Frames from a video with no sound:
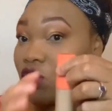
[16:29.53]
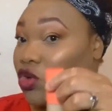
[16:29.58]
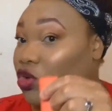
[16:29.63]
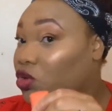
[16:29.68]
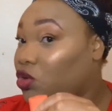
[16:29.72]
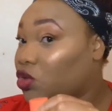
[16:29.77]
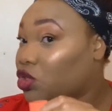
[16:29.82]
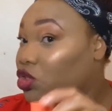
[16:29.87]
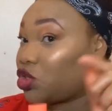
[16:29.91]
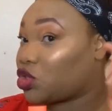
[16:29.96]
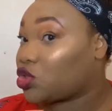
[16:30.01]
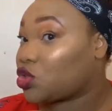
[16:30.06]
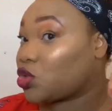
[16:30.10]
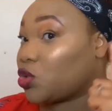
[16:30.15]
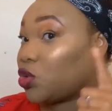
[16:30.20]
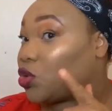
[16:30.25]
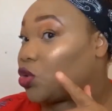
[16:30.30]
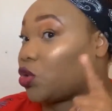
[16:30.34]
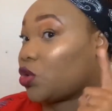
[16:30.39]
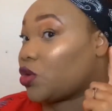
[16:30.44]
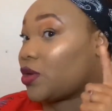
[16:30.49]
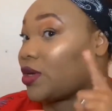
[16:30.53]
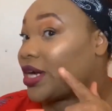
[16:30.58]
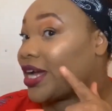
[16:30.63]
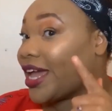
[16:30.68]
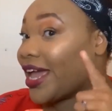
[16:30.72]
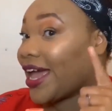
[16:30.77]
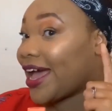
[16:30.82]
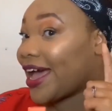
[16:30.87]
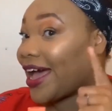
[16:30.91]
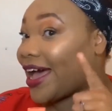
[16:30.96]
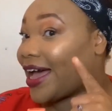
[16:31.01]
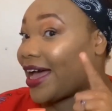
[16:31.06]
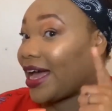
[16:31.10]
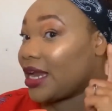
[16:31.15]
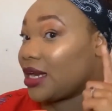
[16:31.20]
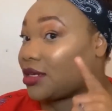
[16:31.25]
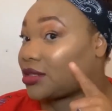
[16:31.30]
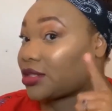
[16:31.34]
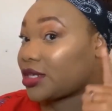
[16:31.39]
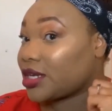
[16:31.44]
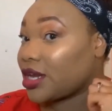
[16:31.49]
contour,
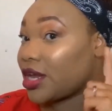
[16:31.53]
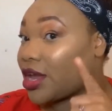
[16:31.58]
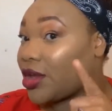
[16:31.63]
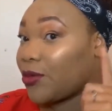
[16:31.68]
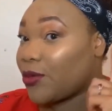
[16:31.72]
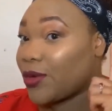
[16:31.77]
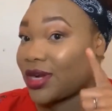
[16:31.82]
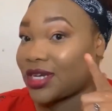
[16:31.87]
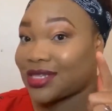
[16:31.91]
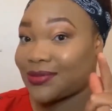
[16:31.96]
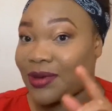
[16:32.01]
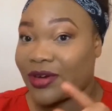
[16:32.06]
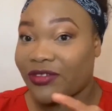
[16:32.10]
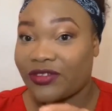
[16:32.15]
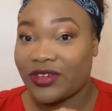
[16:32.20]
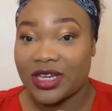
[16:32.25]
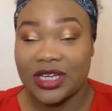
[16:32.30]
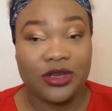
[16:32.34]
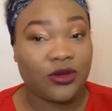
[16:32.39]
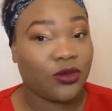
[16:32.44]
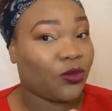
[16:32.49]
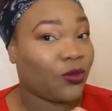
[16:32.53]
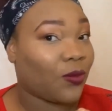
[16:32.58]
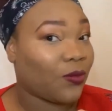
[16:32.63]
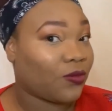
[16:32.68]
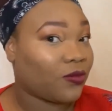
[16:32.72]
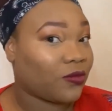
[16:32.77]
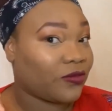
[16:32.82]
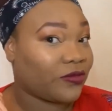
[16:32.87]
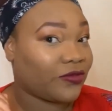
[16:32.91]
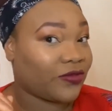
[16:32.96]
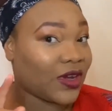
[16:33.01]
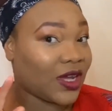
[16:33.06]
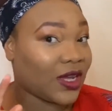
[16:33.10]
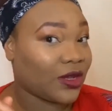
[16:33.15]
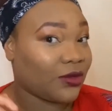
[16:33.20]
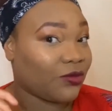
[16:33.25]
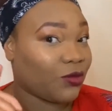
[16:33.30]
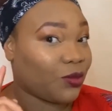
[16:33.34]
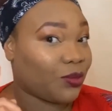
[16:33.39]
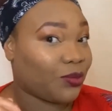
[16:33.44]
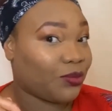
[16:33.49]
and it works perfectly
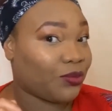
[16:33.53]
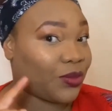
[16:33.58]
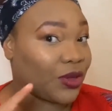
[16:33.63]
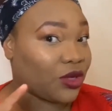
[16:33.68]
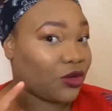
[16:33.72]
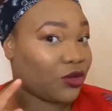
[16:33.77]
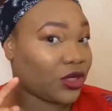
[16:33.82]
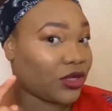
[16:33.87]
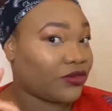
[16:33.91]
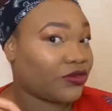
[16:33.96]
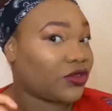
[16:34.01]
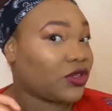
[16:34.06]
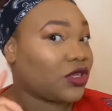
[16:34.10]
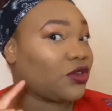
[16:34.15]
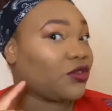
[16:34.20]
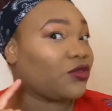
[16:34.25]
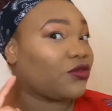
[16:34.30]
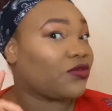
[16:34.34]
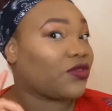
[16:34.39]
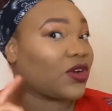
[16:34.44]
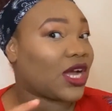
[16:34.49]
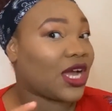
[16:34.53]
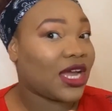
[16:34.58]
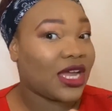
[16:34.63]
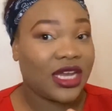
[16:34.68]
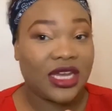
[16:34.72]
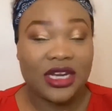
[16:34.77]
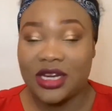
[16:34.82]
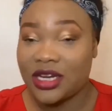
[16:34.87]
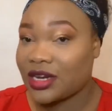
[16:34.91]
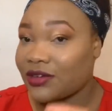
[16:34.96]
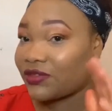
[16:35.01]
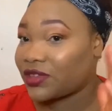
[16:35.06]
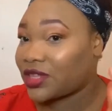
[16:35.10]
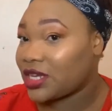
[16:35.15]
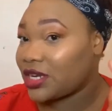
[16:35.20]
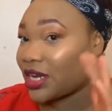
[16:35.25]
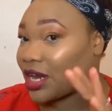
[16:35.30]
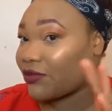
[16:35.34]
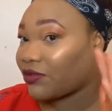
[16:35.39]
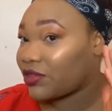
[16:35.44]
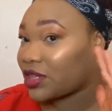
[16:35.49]
beautifully fine, and
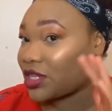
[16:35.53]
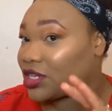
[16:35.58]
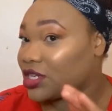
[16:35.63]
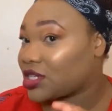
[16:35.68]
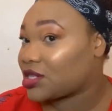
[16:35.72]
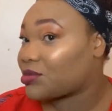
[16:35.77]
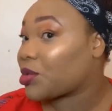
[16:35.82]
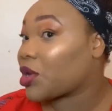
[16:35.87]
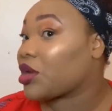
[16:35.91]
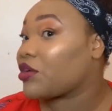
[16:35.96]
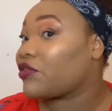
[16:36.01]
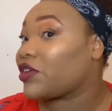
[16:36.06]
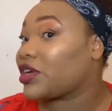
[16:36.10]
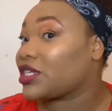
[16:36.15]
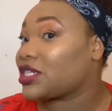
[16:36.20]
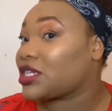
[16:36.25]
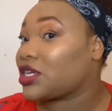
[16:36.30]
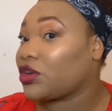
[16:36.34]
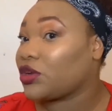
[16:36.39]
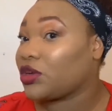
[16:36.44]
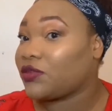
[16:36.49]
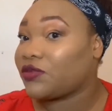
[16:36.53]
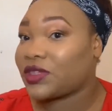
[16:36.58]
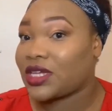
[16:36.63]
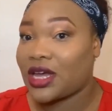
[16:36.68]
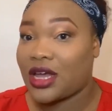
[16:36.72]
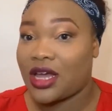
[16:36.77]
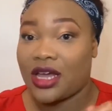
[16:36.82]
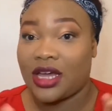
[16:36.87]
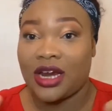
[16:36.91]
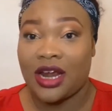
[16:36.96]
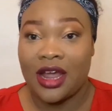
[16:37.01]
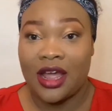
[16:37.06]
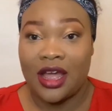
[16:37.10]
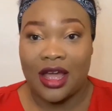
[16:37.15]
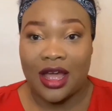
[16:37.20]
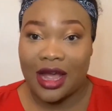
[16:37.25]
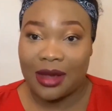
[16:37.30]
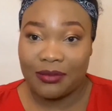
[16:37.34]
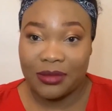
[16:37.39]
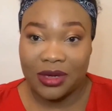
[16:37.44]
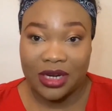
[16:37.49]
everything is perfect and all of that.
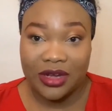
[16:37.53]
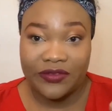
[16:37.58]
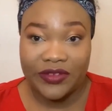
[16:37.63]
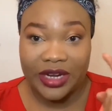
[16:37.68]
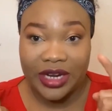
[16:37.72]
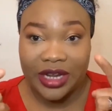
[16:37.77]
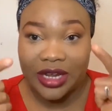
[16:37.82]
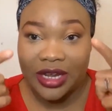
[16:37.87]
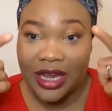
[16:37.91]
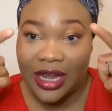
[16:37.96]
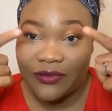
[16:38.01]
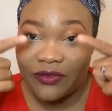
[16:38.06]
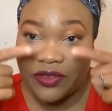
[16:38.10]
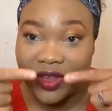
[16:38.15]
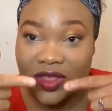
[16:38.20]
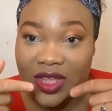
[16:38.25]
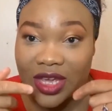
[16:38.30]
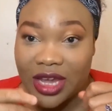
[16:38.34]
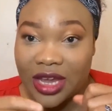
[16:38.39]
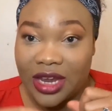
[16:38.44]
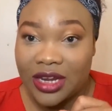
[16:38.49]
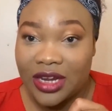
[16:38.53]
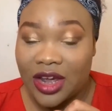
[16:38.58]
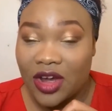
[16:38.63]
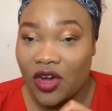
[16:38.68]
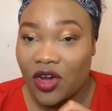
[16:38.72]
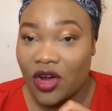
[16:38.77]
I'm loving it. Everything